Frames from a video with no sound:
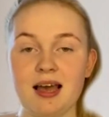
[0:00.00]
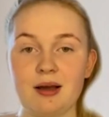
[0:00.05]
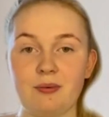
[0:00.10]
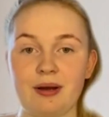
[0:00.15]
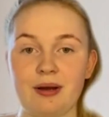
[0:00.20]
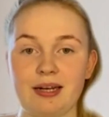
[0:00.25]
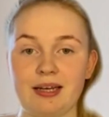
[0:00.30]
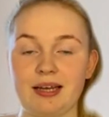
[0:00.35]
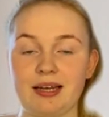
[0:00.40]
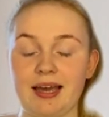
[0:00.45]

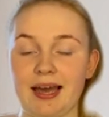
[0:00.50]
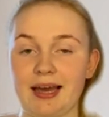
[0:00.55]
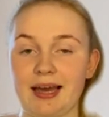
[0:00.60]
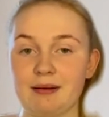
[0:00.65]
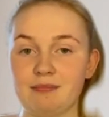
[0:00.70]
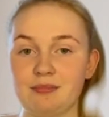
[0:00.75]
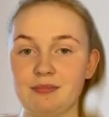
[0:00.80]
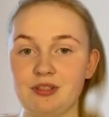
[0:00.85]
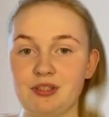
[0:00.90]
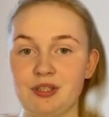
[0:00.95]
when it
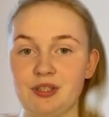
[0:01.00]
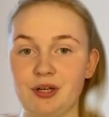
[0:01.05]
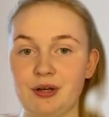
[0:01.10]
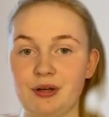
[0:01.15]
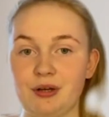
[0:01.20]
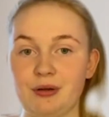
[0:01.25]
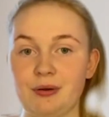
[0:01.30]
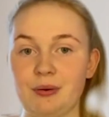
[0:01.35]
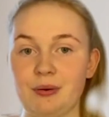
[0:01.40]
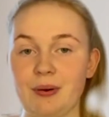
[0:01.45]
came
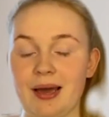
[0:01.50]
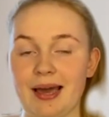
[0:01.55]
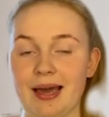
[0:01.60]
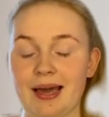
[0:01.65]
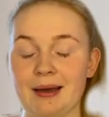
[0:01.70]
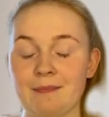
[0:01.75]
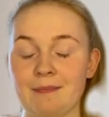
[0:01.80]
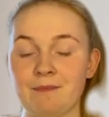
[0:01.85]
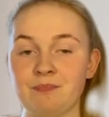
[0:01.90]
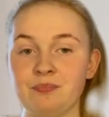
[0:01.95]
to
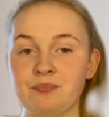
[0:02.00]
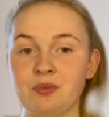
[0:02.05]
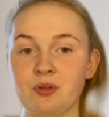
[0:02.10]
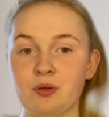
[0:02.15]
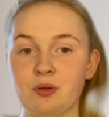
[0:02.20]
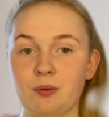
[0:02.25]
um,